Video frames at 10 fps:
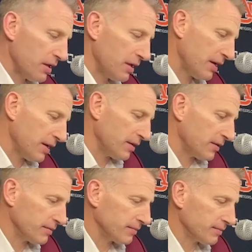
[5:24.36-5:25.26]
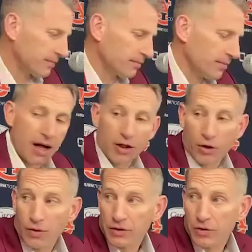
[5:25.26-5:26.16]
and
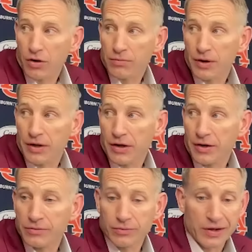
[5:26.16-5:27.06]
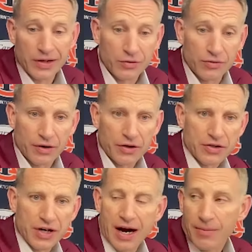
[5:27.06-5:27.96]
Ballo and Kalkbrenner, and we didn't do a very good
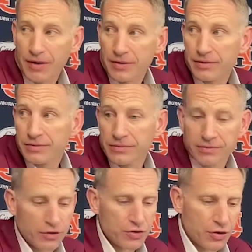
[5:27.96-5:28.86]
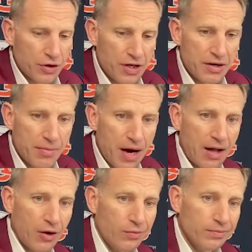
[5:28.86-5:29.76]
job on for sure Edey and
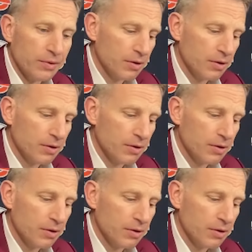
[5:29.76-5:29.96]
Ballo. You